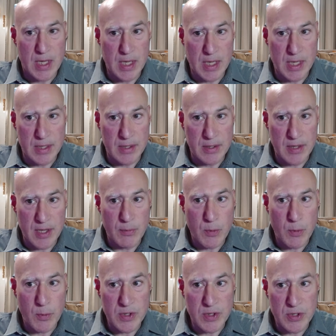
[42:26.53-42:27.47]
And then
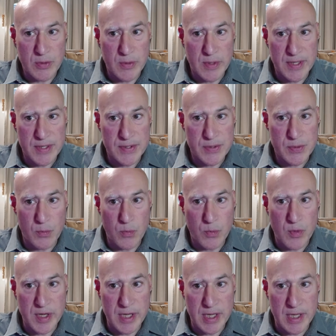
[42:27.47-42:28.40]
what we do is
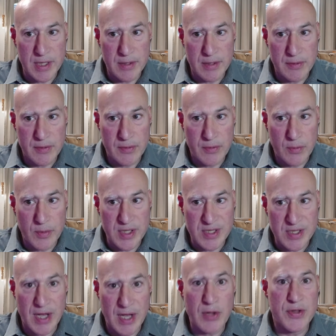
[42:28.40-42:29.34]
we
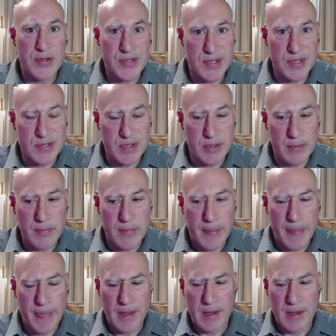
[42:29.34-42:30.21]
tell the system,